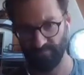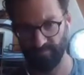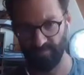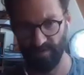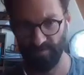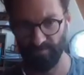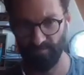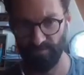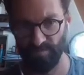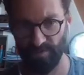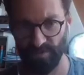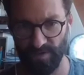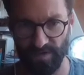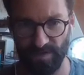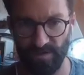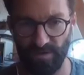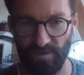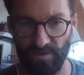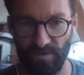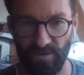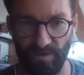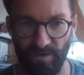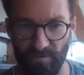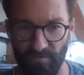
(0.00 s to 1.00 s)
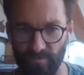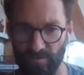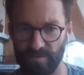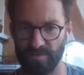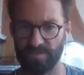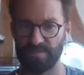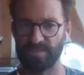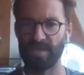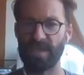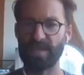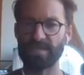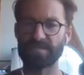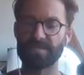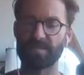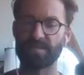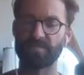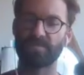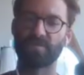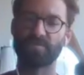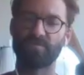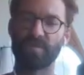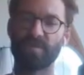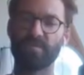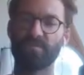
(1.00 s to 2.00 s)
in particular was the
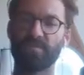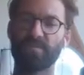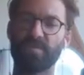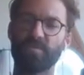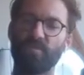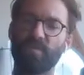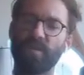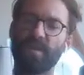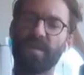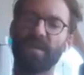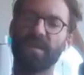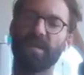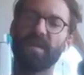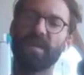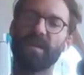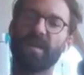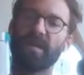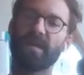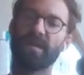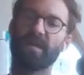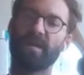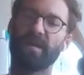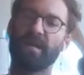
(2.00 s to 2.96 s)
asymmetry between